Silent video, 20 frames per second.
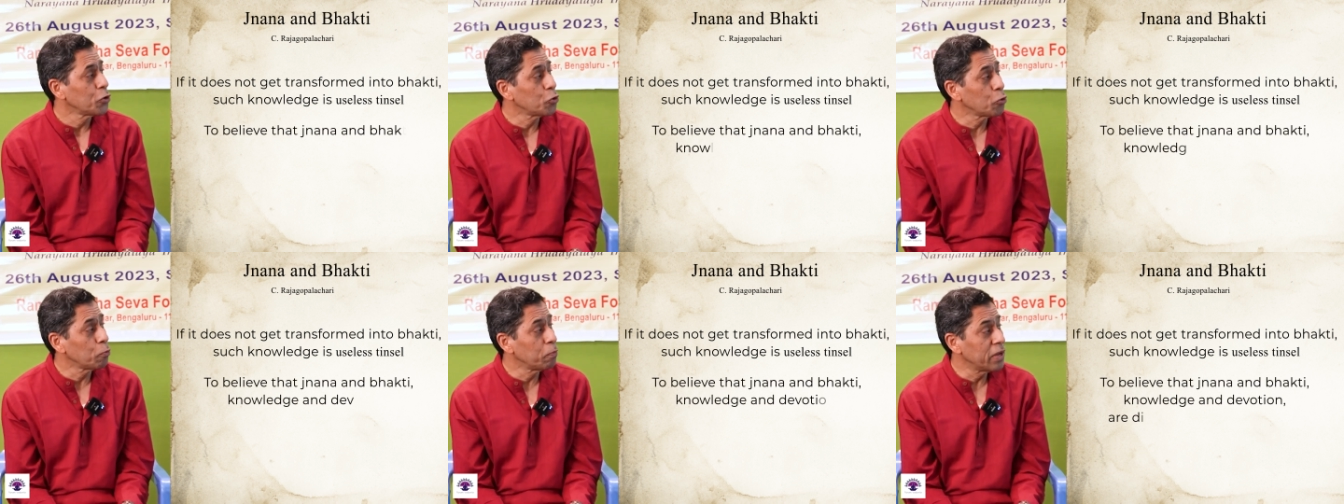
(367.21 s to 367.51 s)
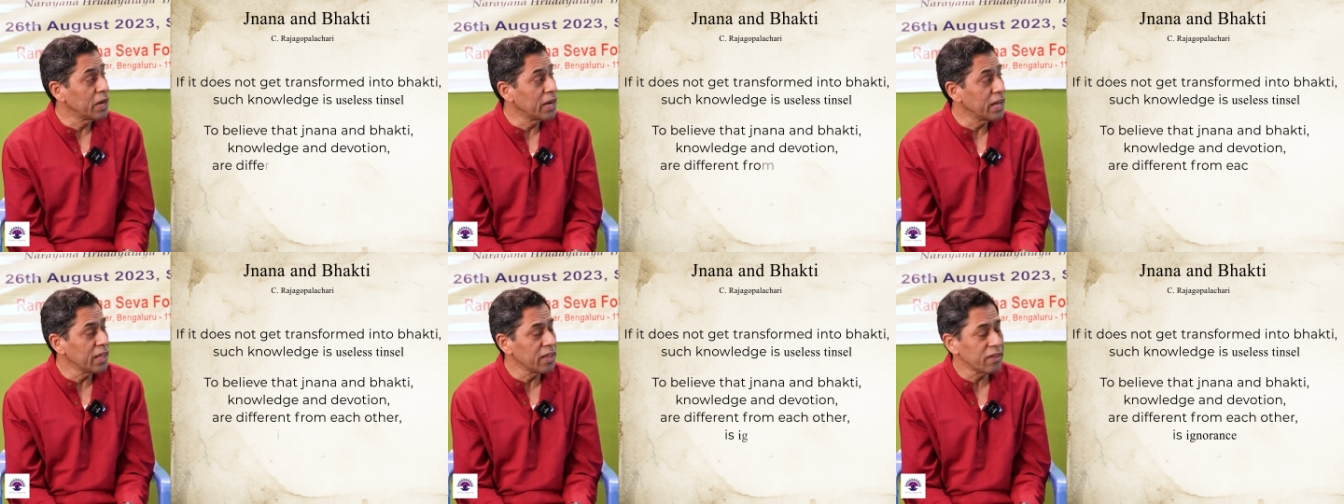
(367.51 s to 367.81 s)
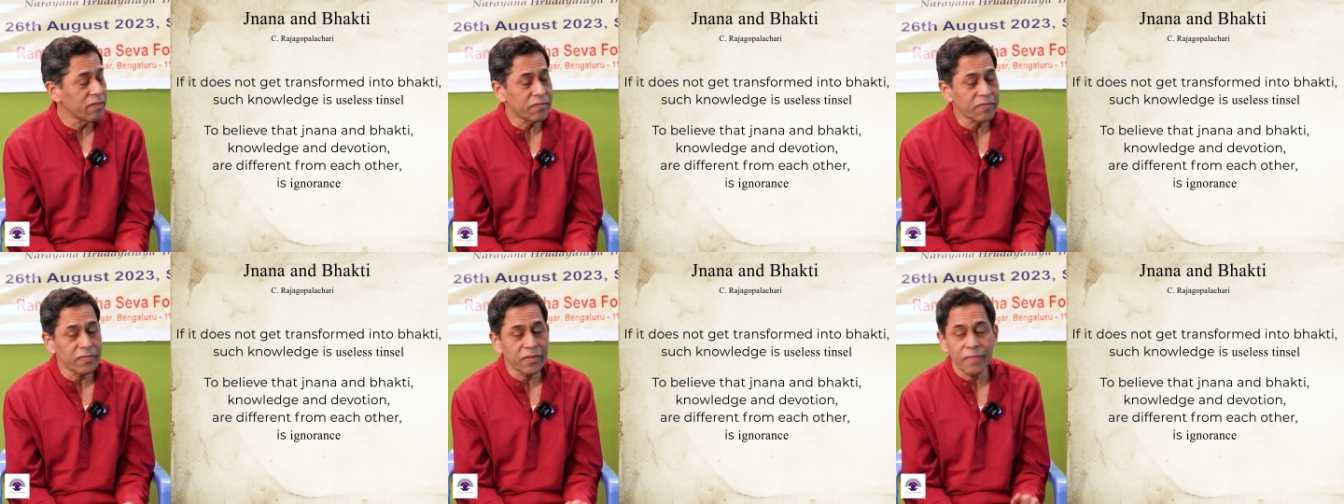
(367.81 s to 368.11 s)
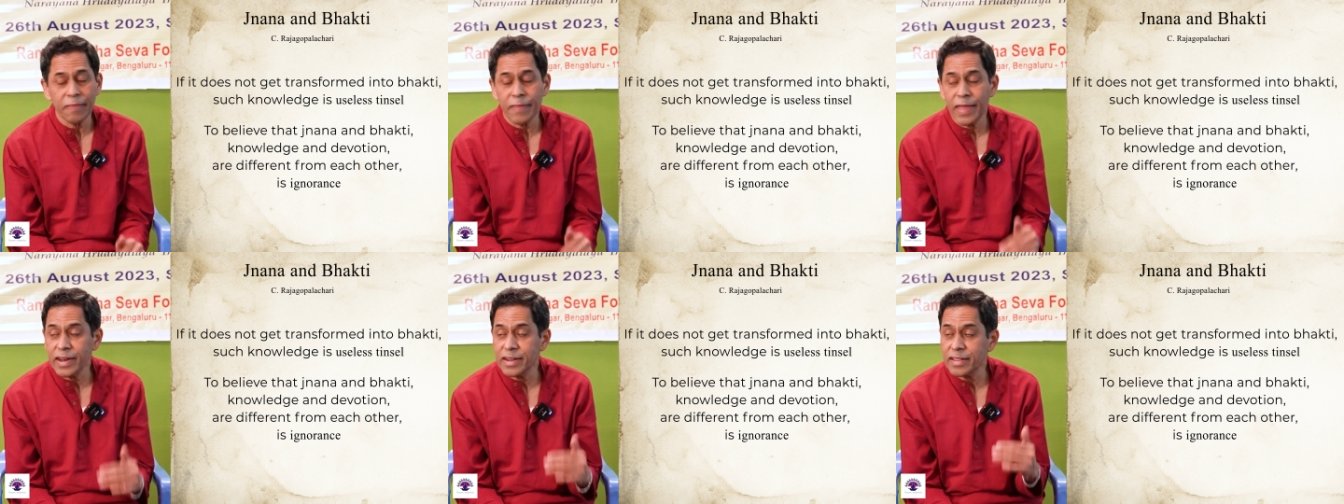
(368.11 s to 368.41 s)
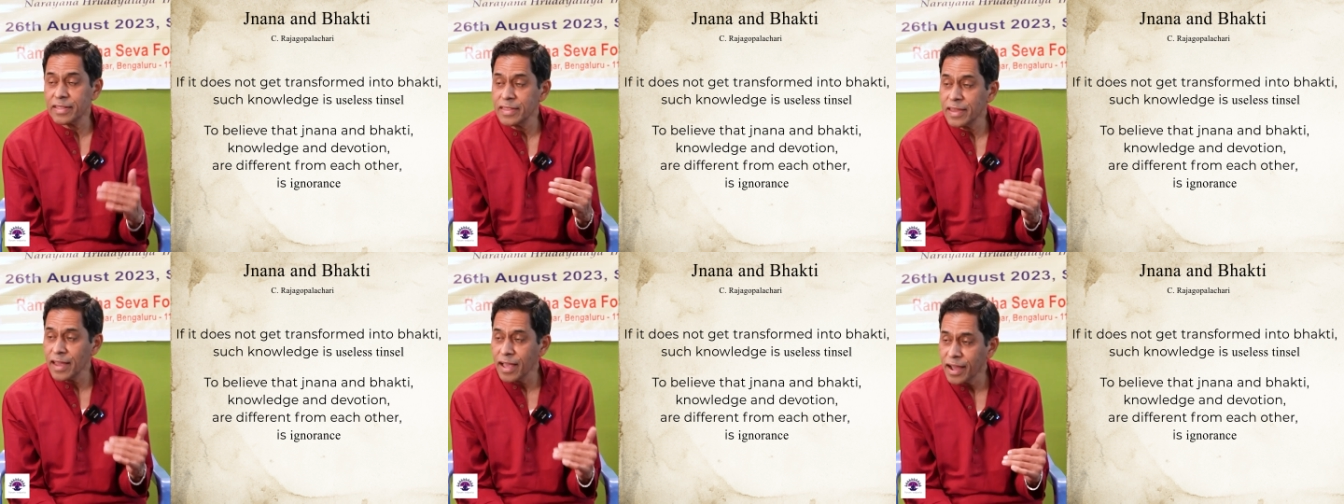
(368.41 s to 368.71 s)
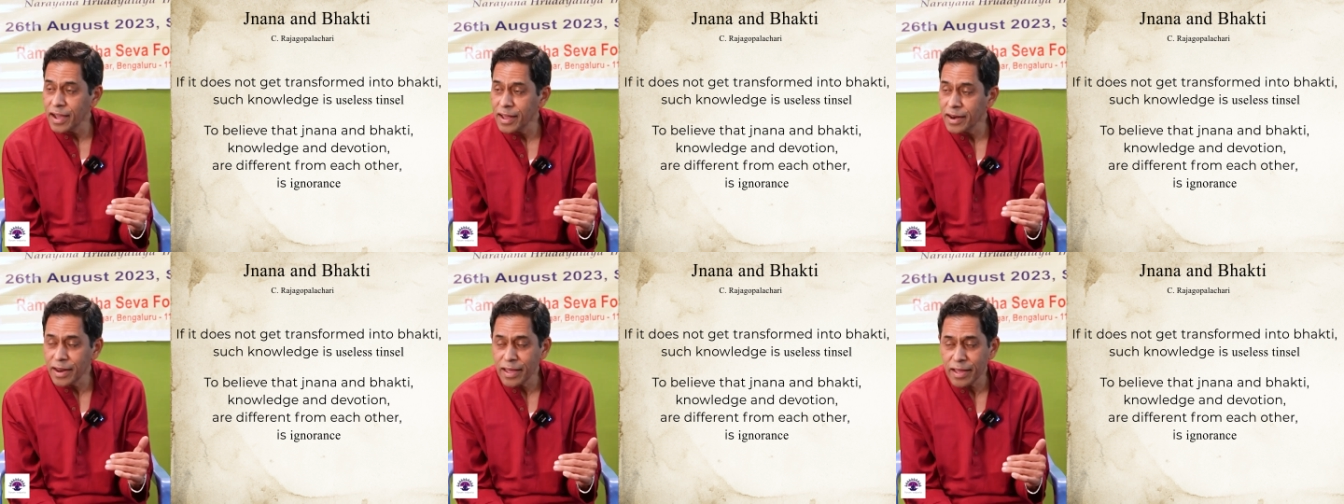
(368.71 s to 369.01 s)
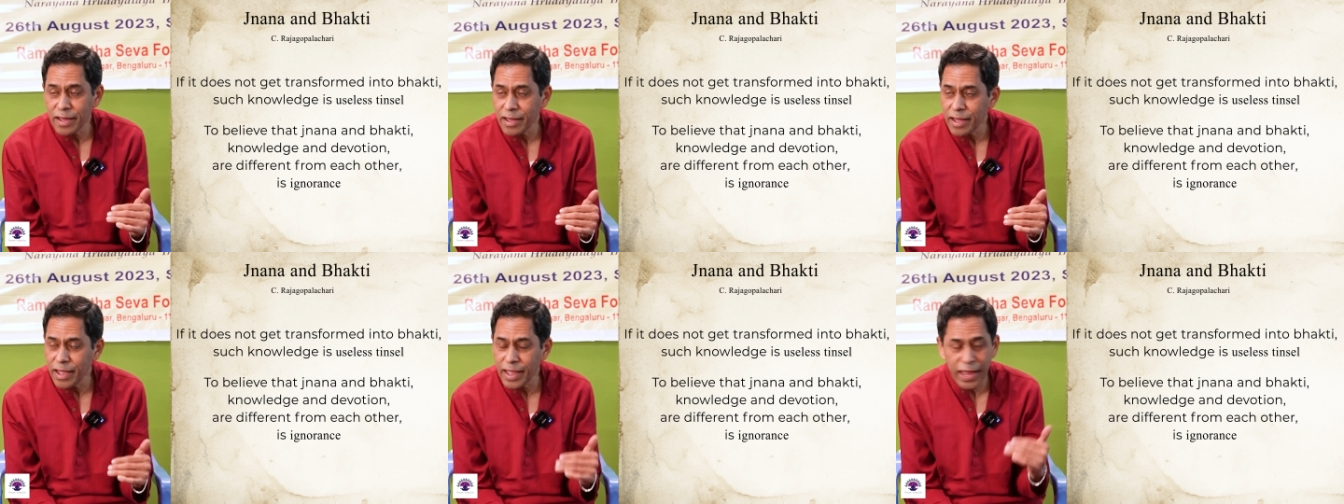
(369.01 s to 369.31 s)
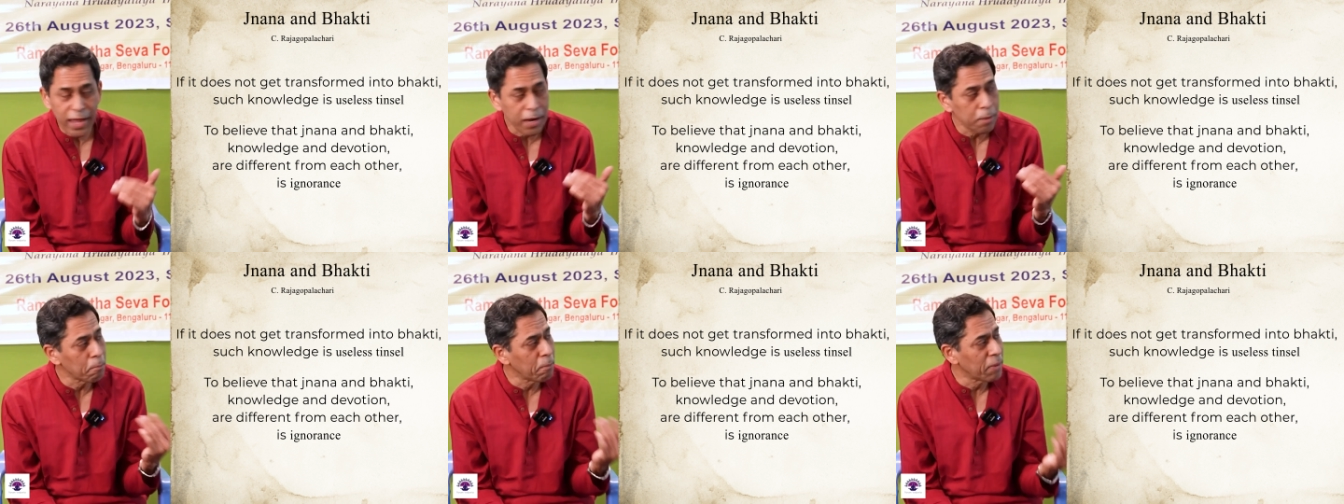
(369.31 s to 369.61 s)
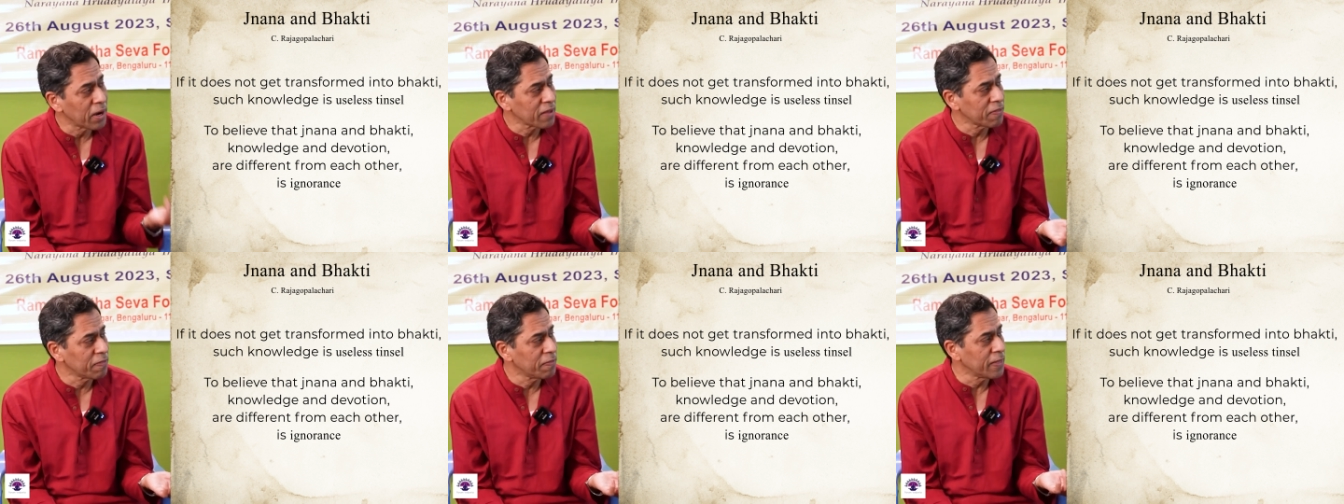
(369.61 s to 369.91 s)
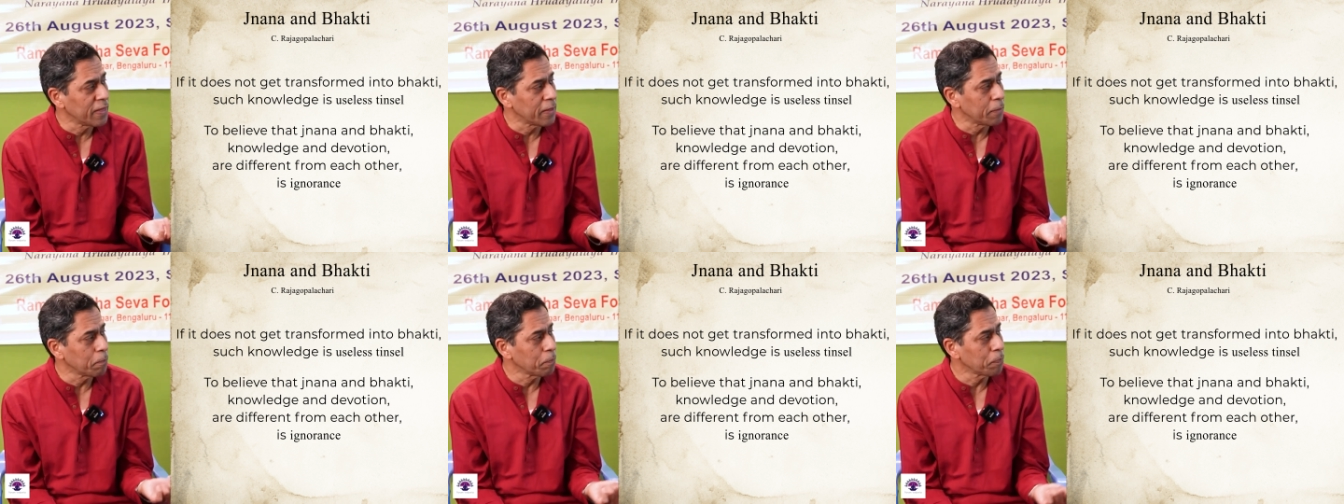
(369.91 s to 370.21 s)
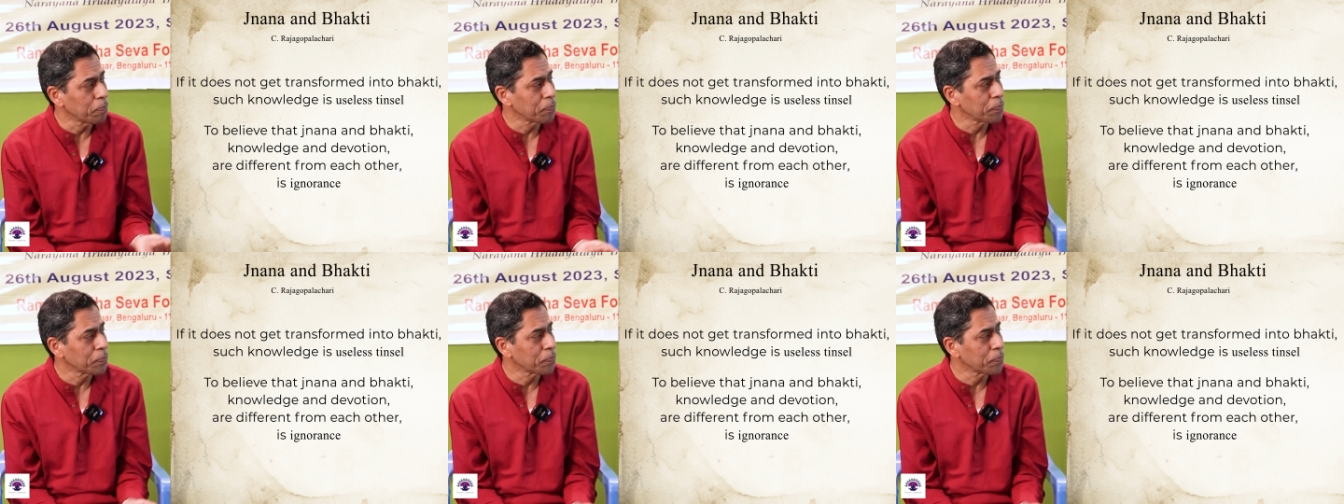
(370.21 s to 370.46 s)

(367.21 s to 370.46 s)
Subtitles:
To believe that jnana and bhakti,